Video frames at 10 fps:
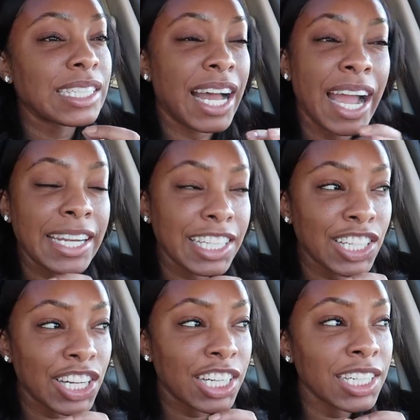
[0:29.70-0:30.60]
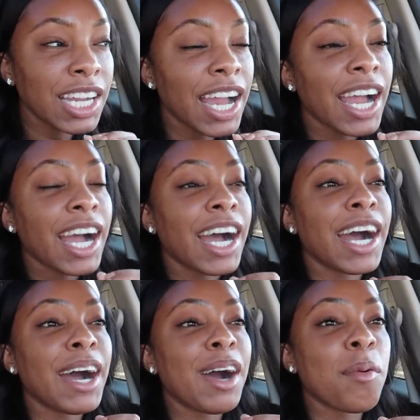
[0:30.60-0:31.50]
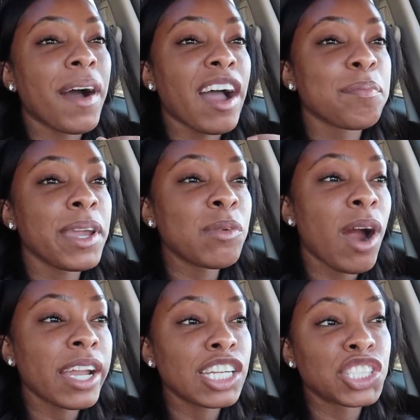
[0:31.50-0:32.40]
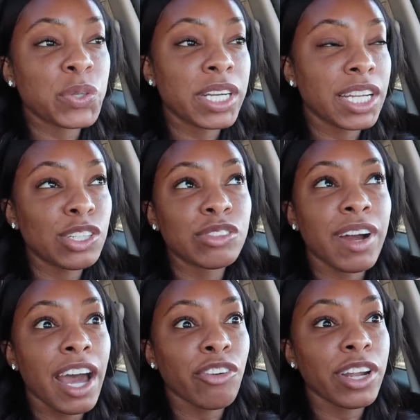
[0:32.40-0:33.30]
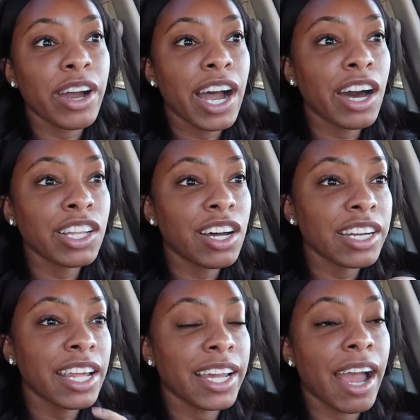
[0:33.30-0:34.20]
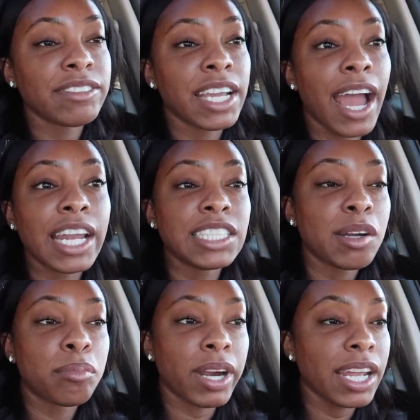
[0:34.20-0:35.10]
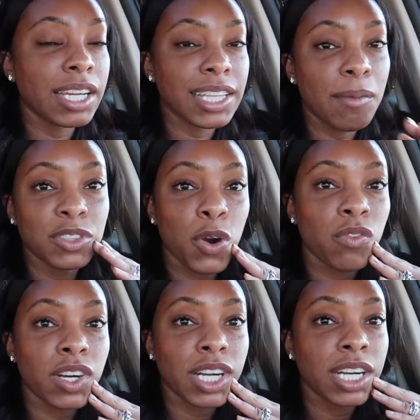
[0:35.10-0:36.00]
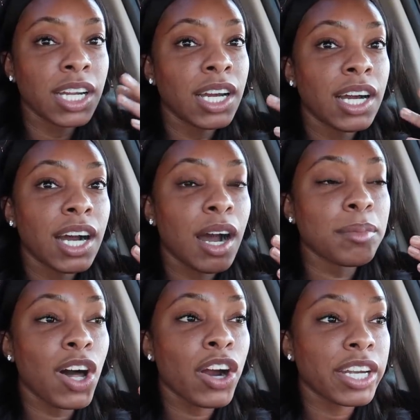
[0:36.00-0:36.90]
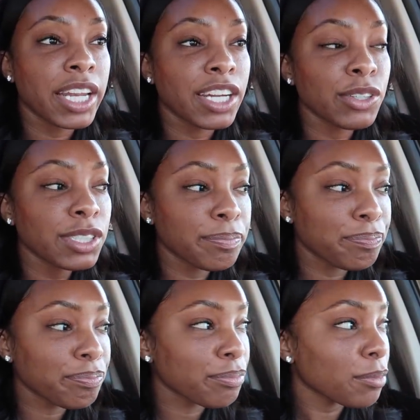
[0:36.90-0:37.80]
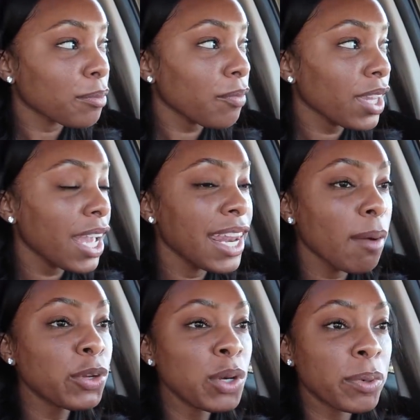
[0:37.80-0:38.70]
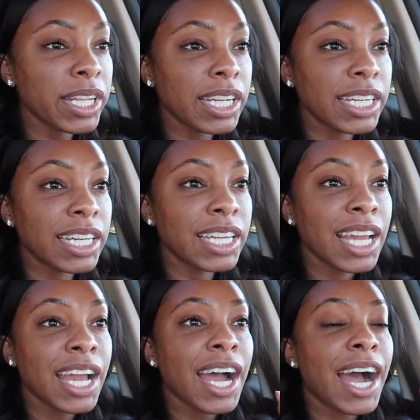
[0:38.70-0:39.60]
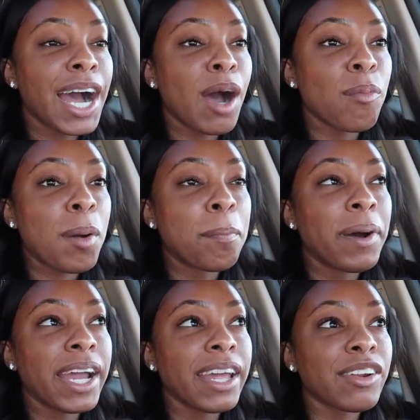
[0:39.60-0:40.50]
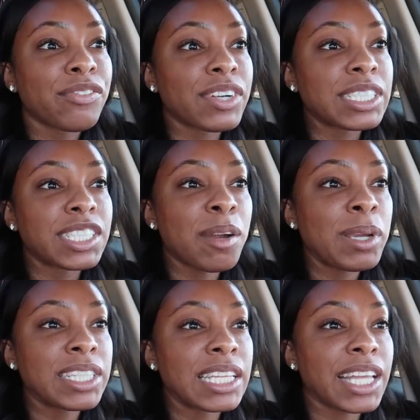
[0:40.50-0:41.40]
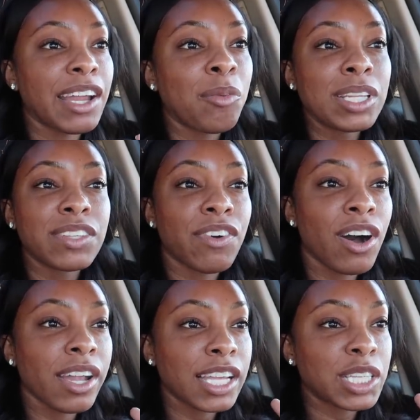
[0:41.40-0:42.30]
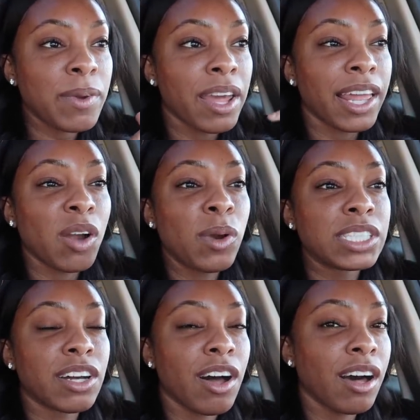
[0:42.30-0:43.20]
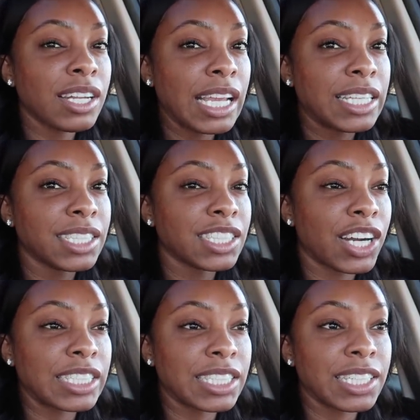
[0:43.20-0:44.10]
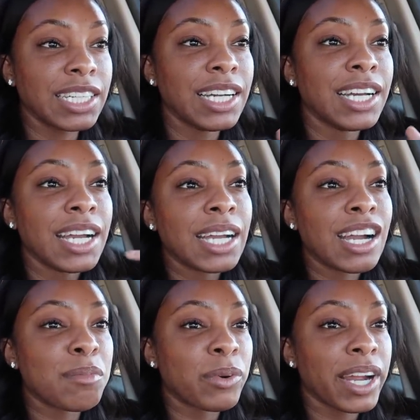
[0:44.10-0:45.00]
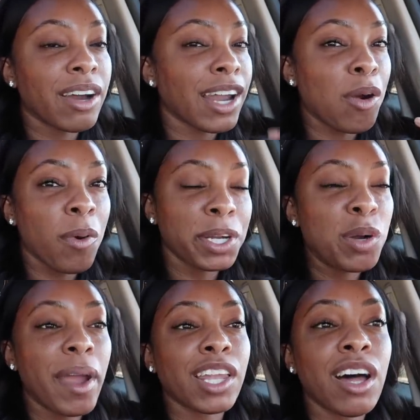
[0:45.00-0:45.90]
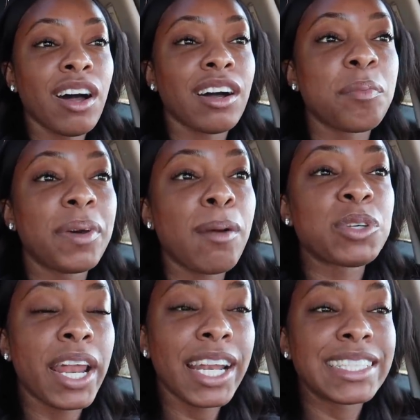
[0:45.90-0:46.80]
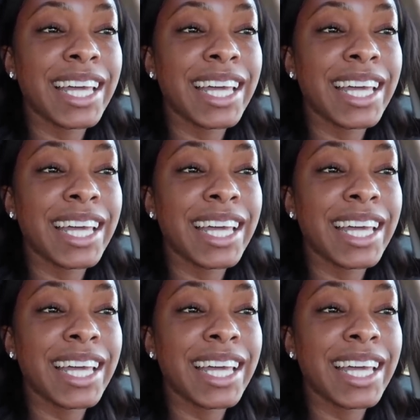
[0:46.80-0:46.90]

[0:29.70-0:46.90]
kind of long um i've been rocking short nails for i don't know how long now like i've i just took a break because i was over um longer nails and i've been doing pretty good um but for some reason it's like once fall kicks around like once the holiday season starts to come around i want to go back long but i'm trying to